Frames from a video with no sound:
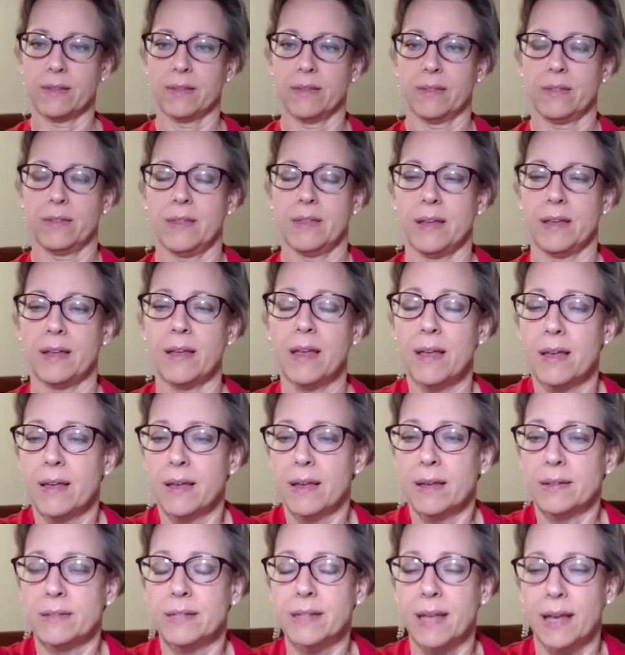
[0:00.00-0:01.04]
the
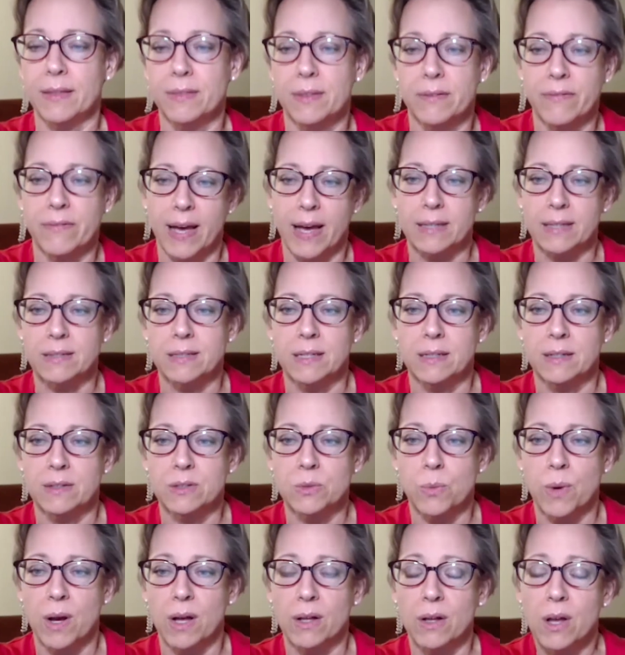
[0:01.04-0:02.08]
vaccine as
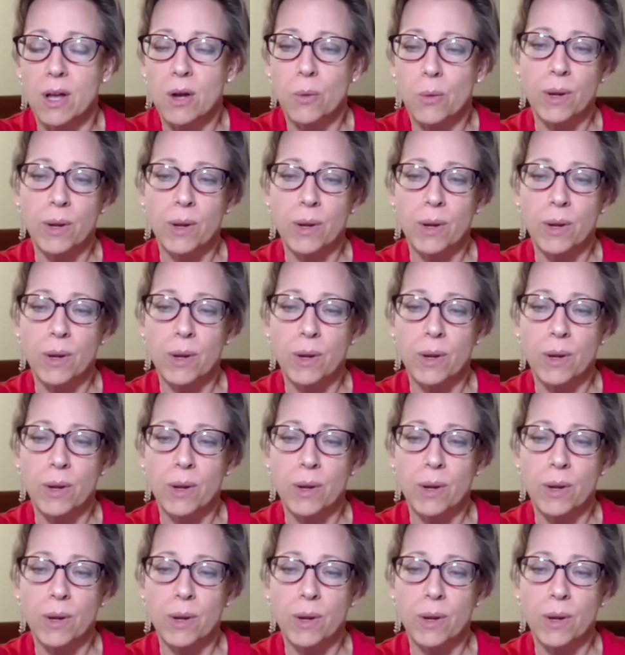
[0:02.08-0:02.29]
well.